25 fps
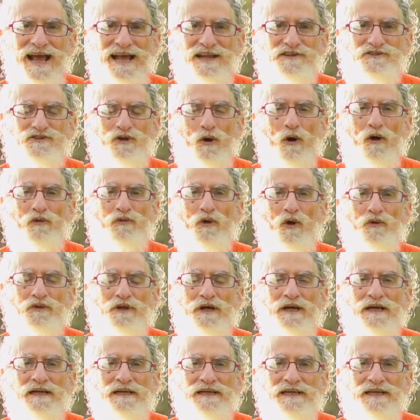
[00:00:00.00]
And so although
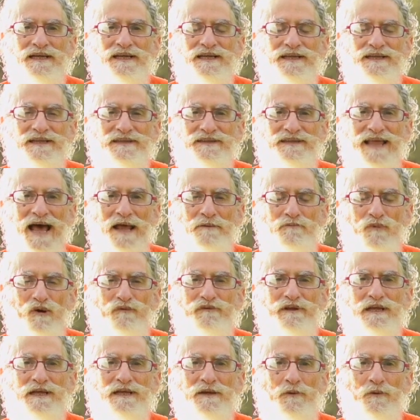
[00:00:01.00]
that
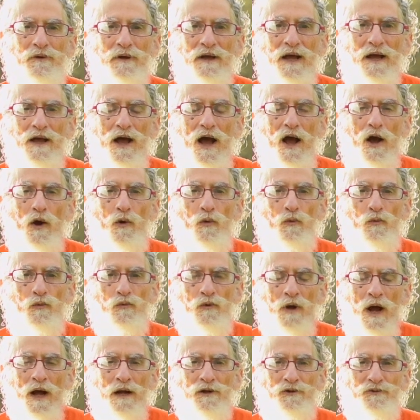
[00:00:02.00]
movie
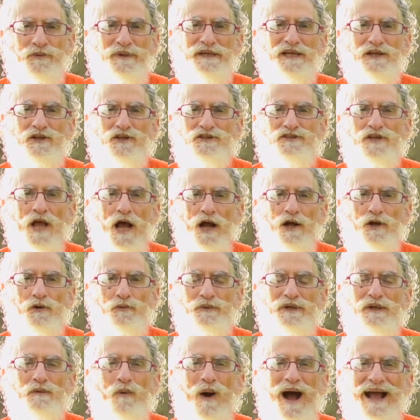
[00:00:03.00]
reel is
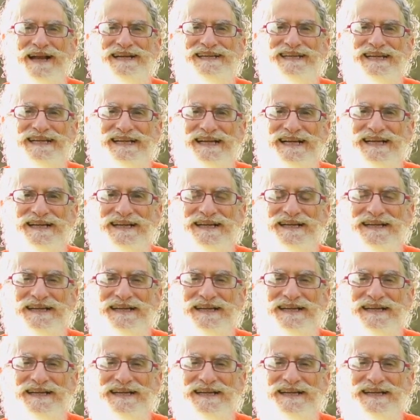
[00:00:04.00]
rewinding,